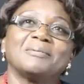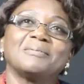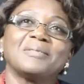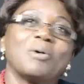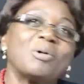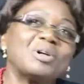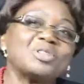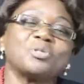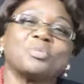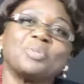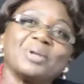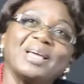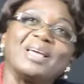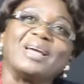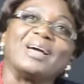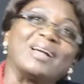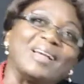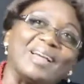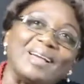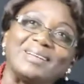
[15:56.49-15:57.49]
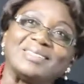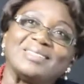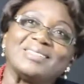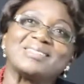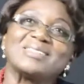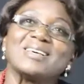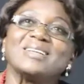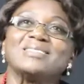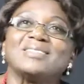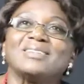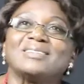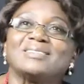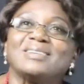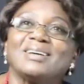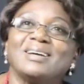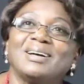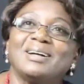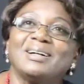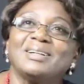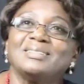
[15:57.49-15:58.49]
They want to play again, isn't it?
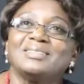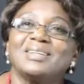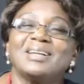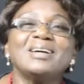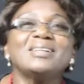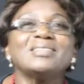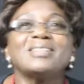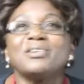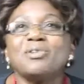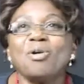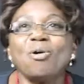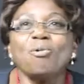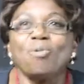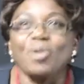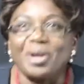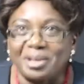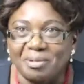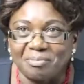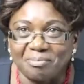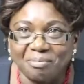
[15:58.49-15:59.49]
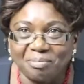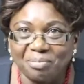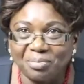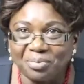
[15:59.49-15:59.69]
Then they don't win.